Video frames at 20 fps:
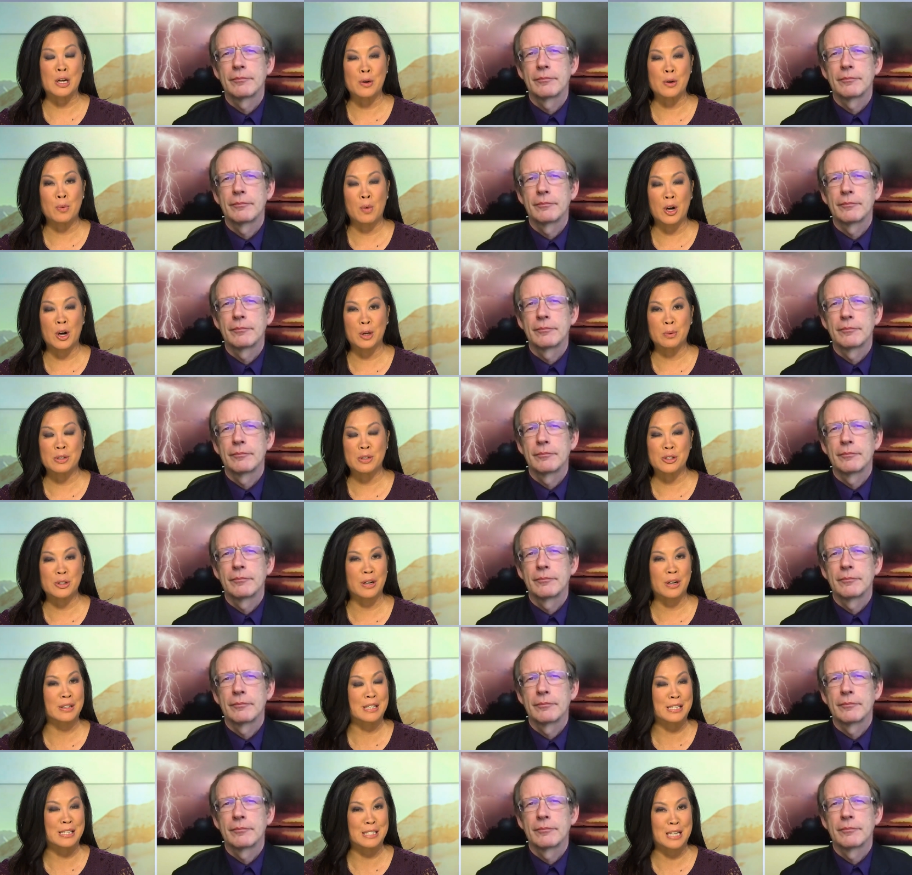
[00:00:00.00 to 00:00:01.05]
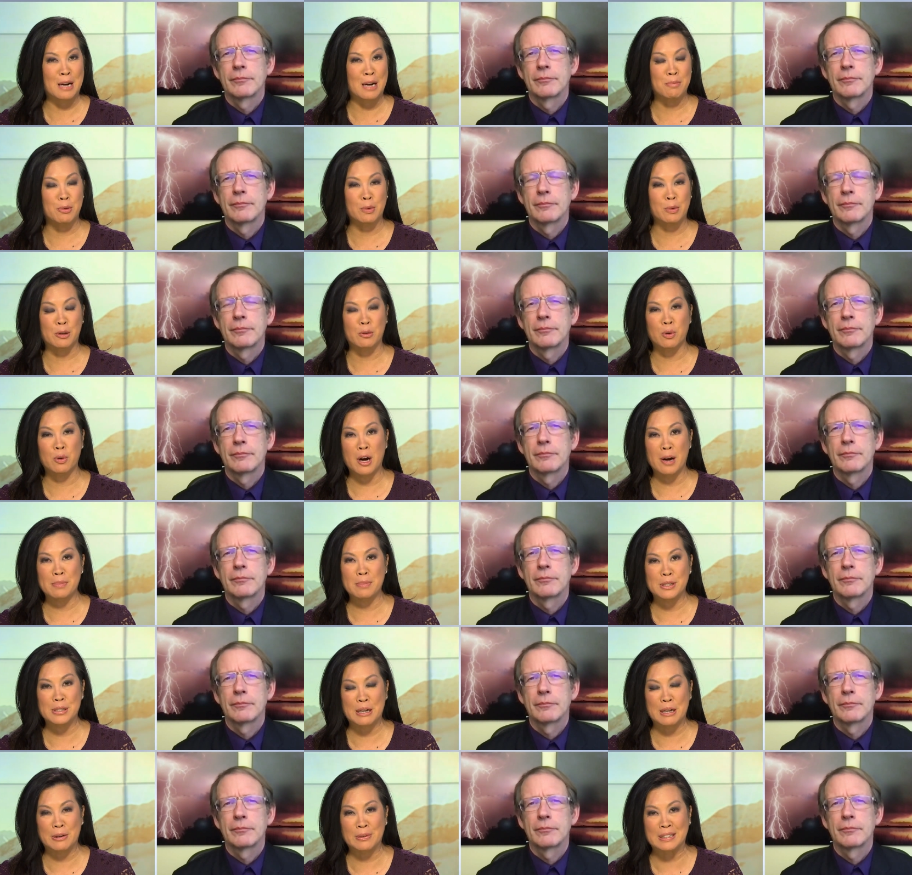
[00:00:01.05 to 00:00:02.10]
Speaker 1: water. We saw the example with crops
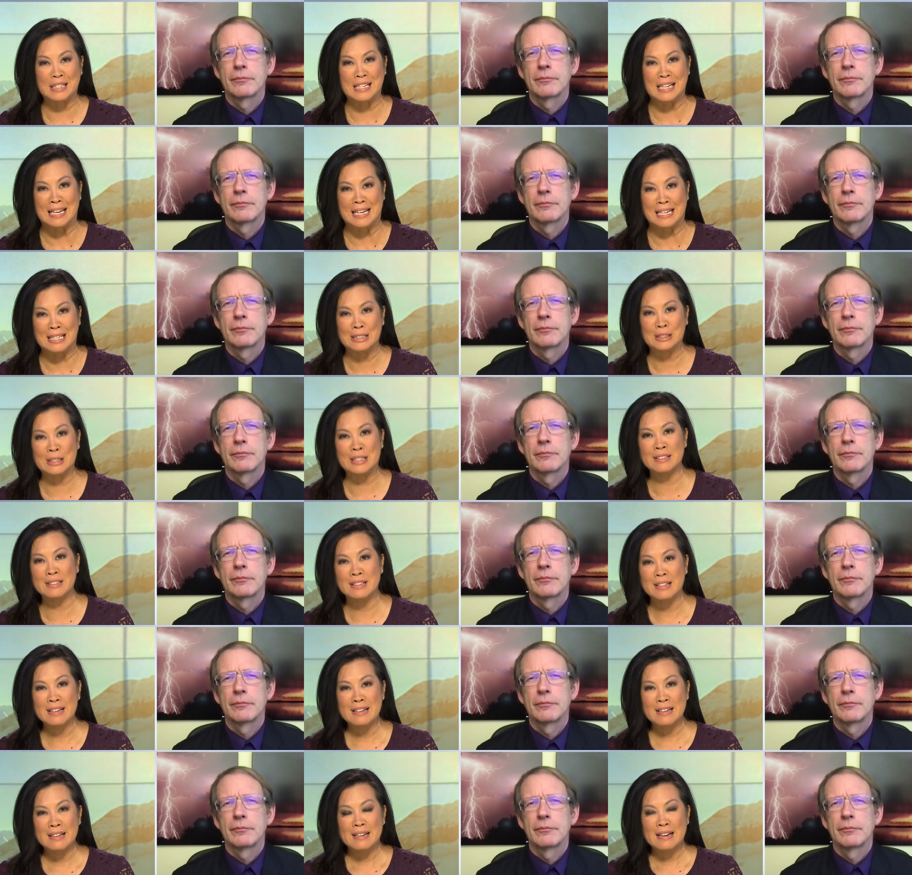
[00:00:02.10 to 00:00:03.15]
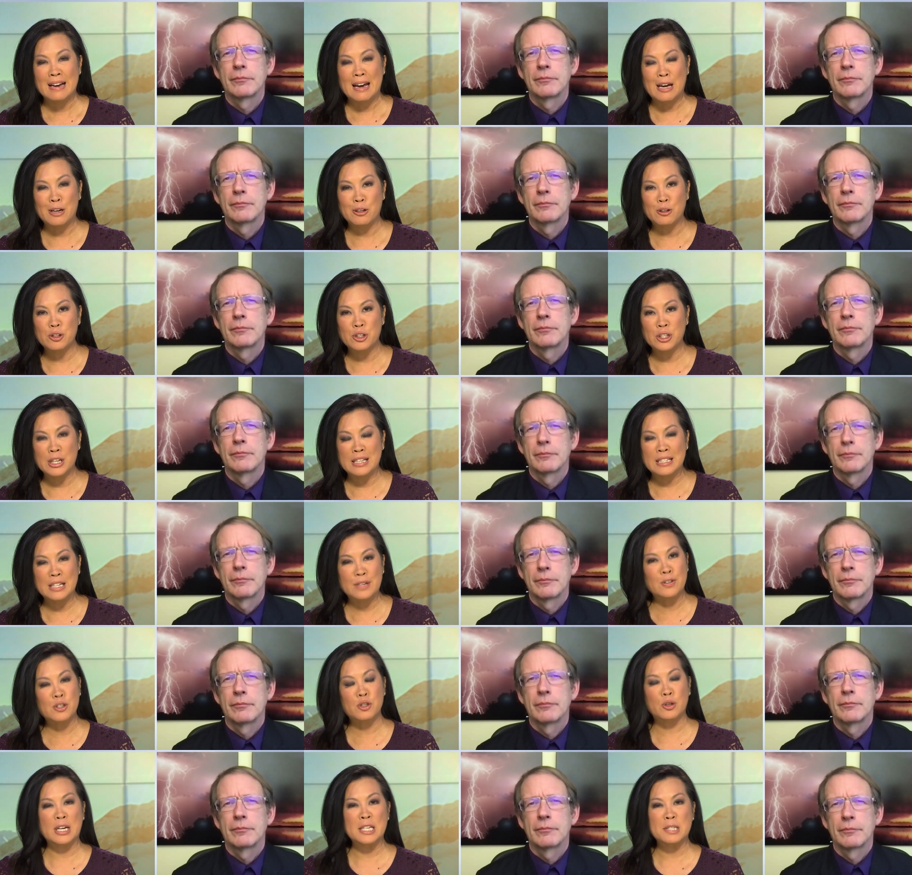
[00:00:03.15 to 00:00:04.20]
there in England, energy, and
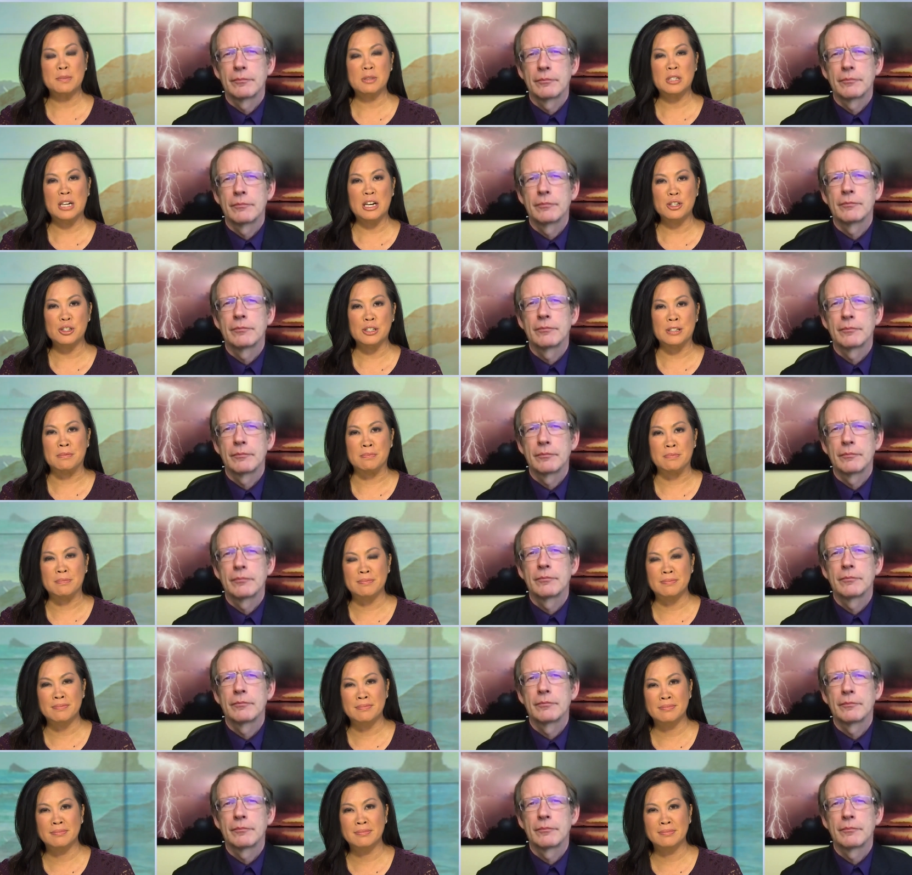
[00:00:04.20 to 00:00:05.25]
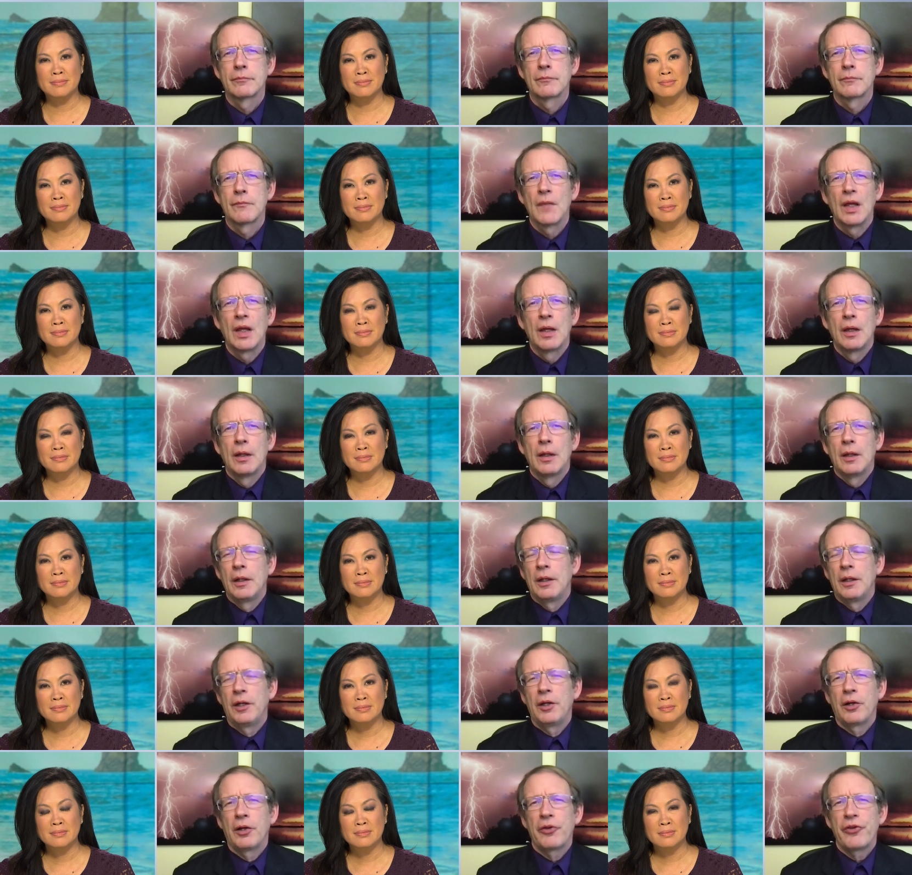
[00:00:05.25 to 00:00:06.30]
even transportation.
Speaker 2: You
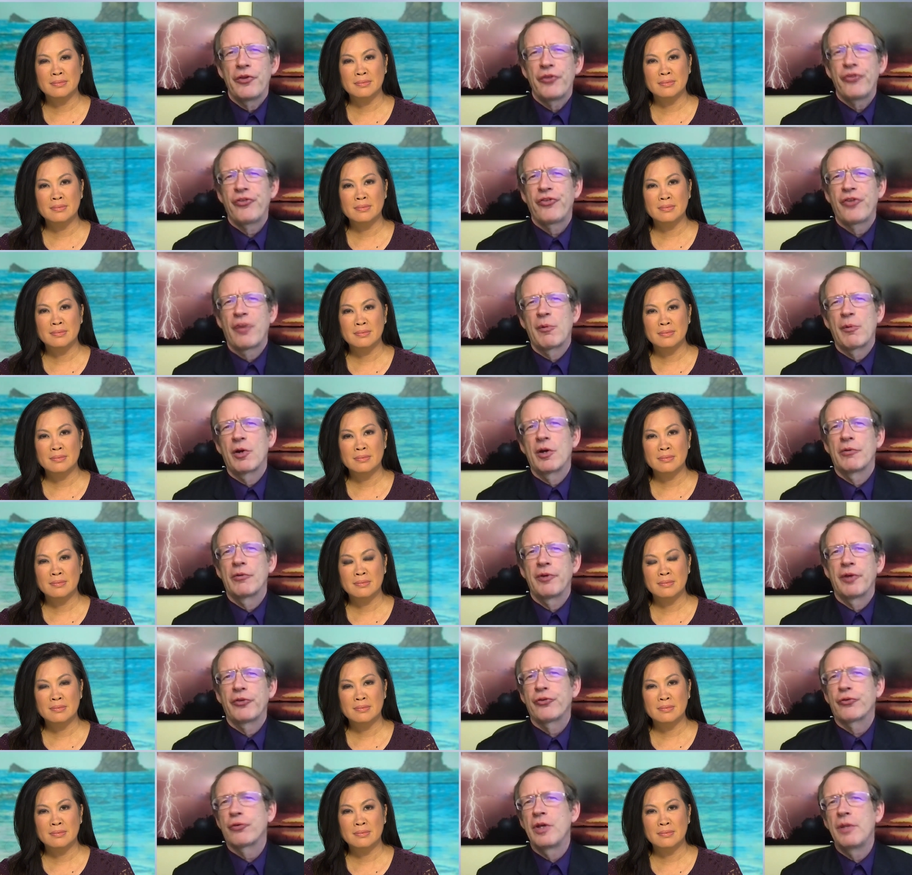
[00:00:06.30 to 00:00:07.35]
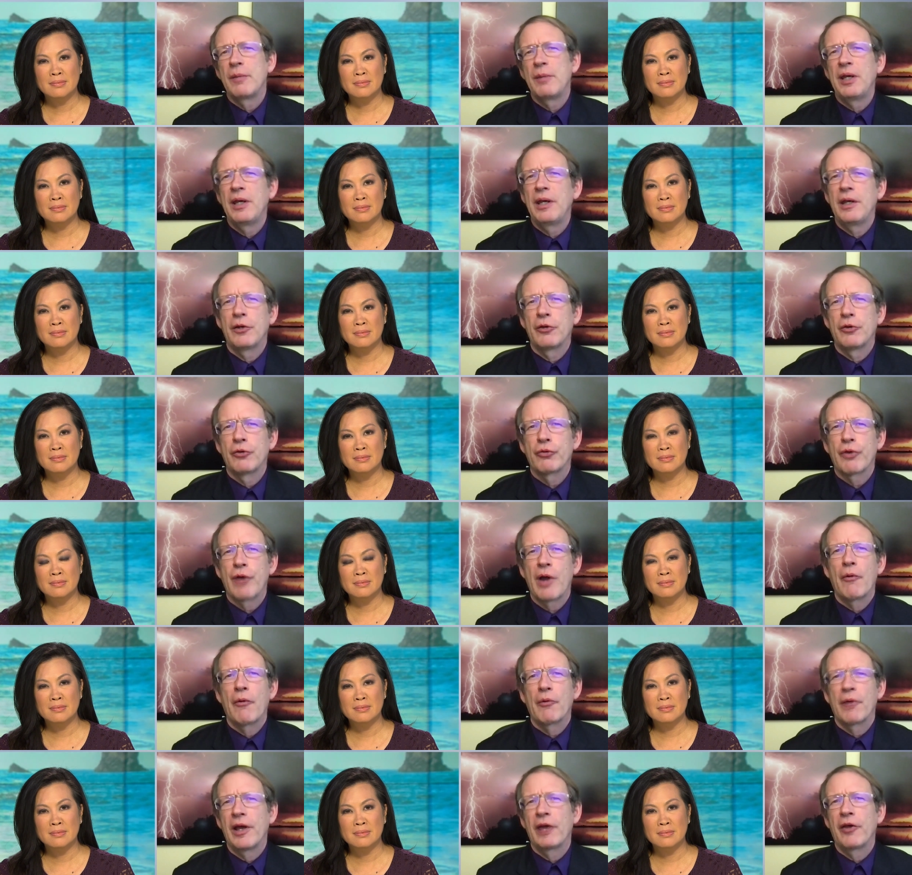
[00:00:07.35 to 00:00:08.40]
know, this summer of extreme heat and drought
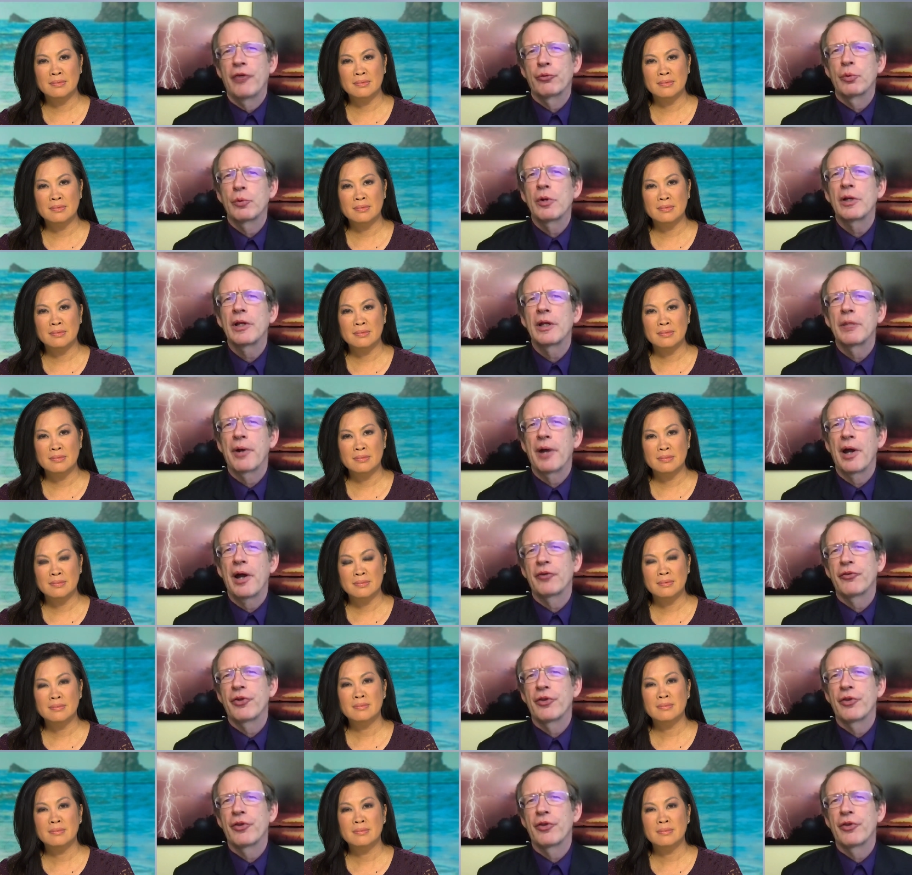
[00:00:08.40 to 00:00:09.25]
has really brought to the